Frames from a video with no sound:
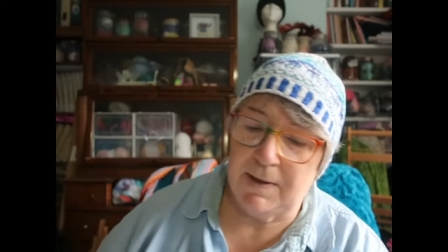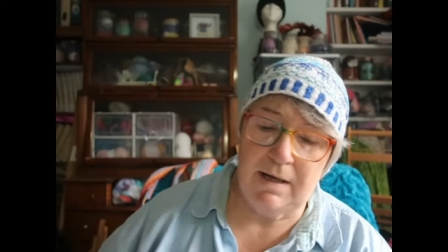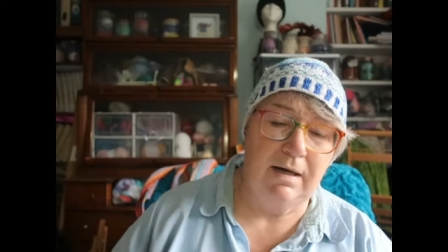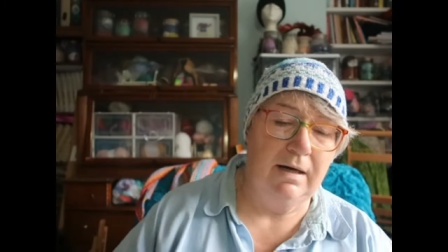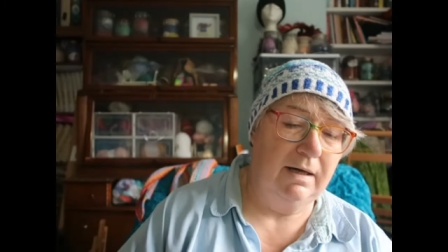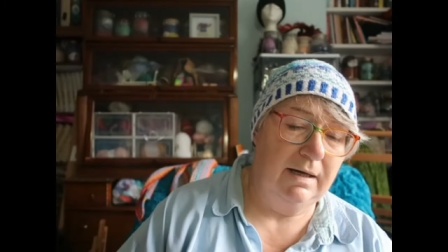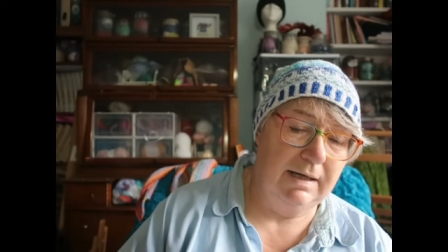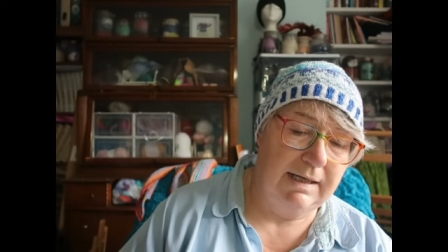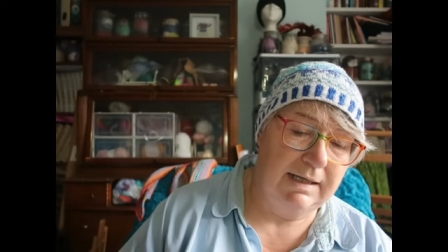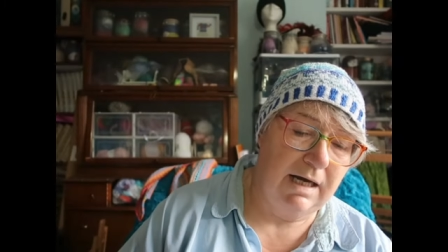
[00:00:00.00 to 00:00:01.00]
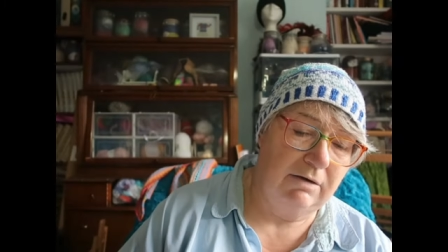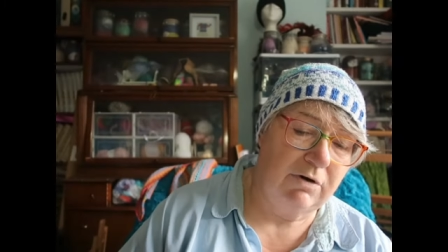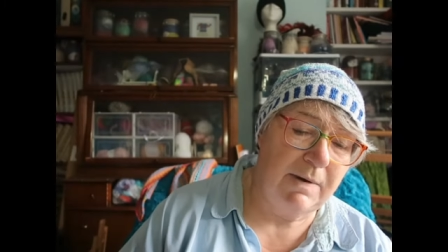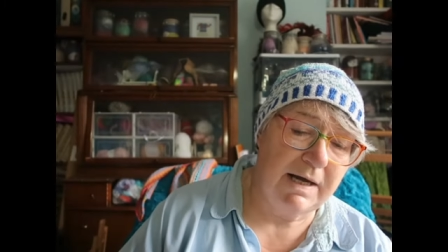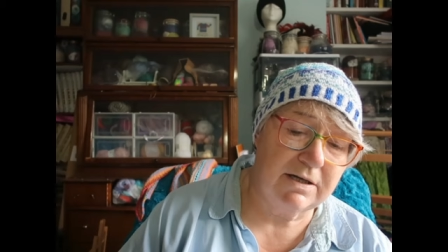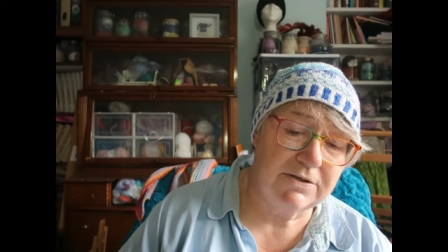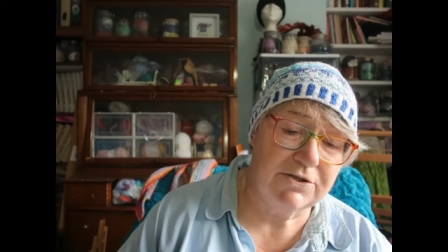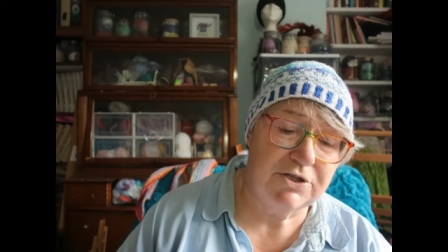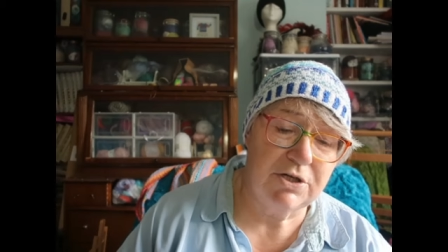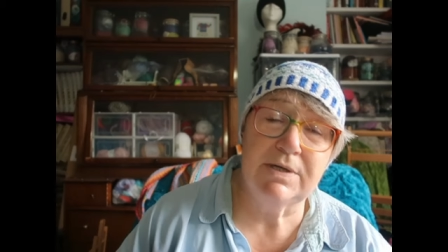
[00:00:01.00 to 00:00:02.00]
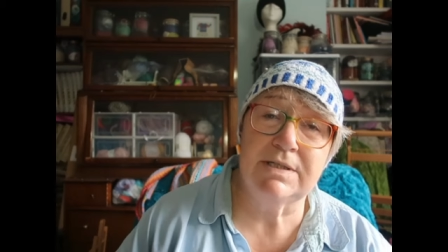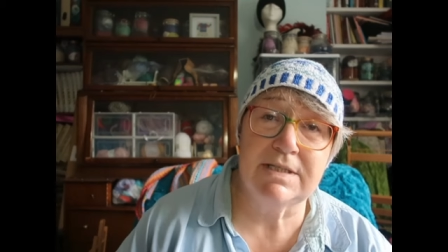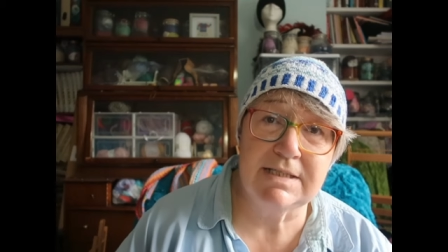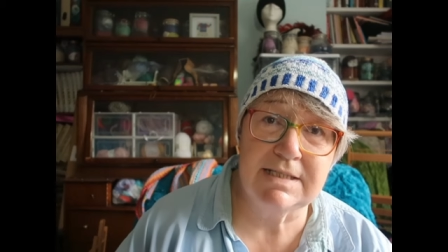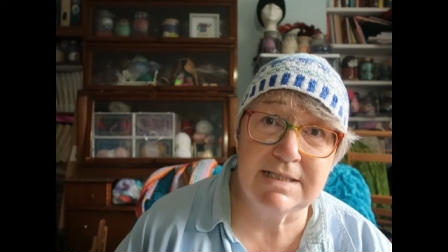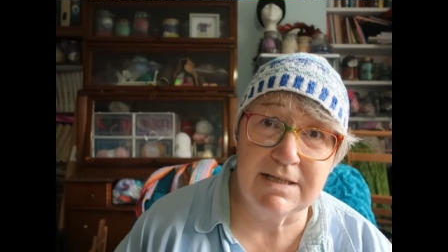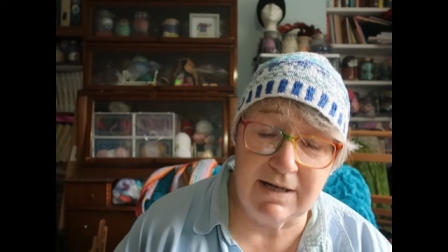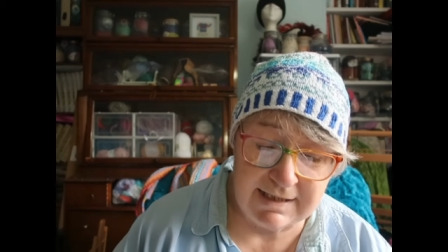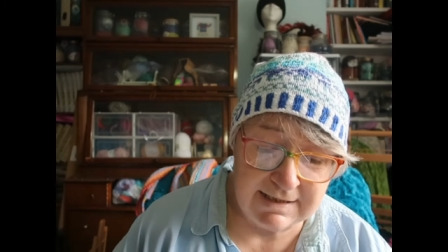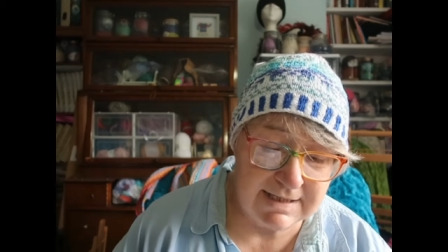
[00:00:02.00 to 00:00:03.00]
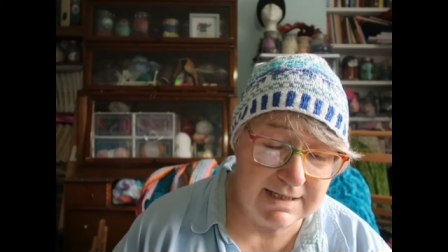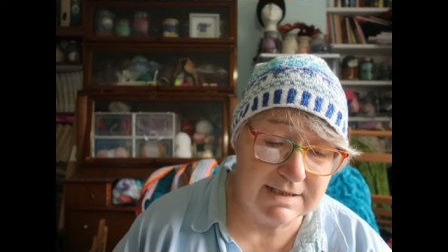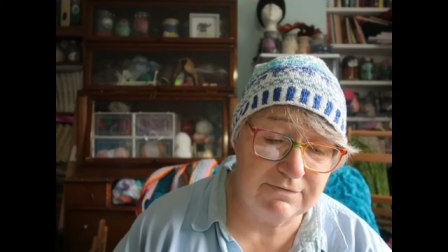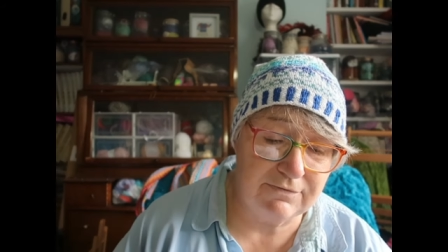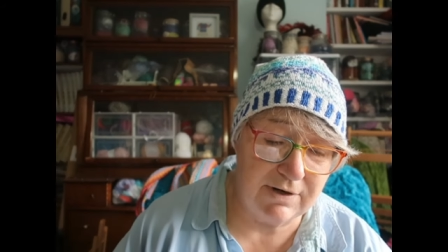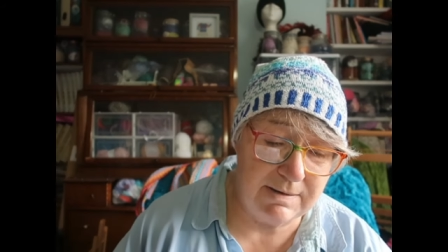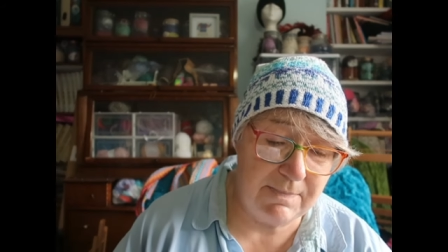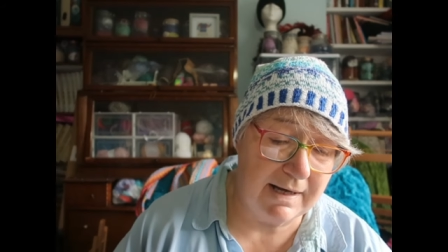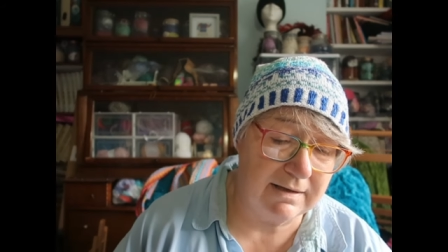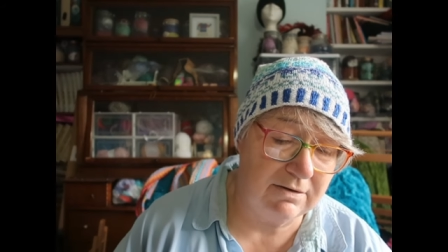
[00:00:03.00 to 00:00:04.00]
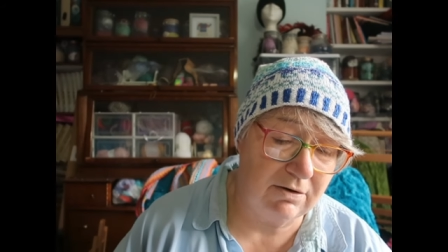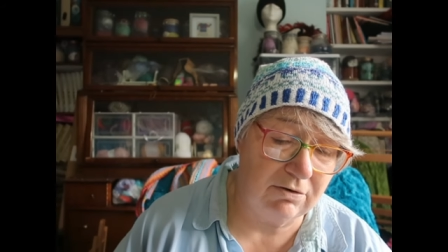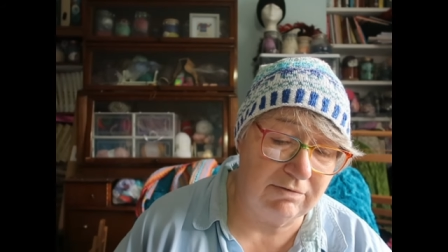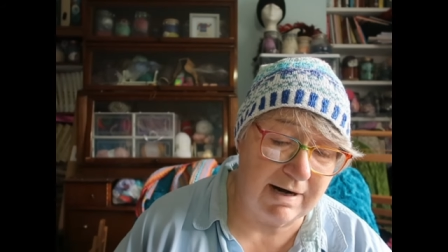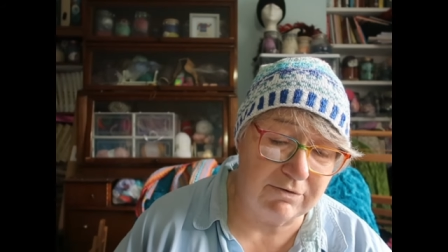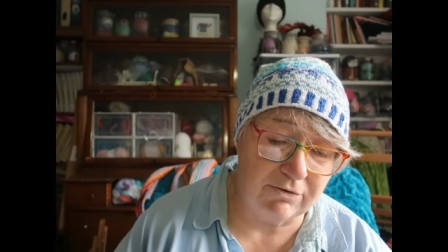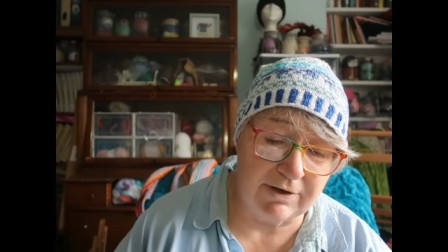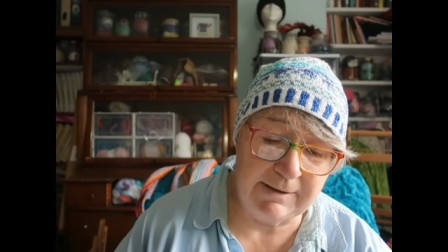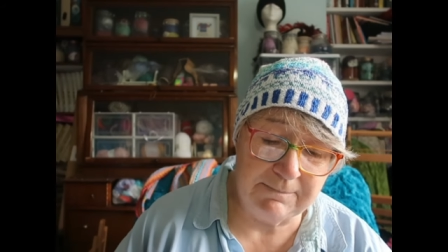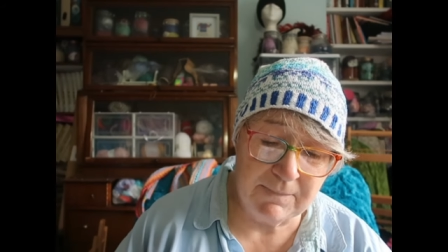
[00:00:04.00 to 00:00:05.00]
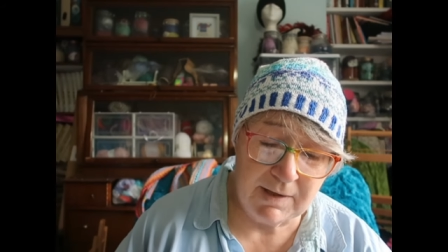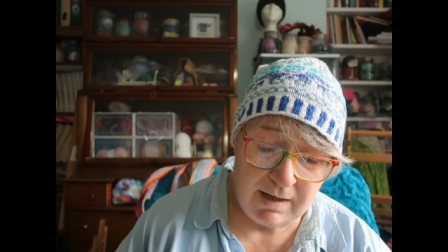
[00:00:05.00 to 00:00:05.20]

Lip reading: by Rebecca Stewart Designs. It's a free pattern on Ravelry.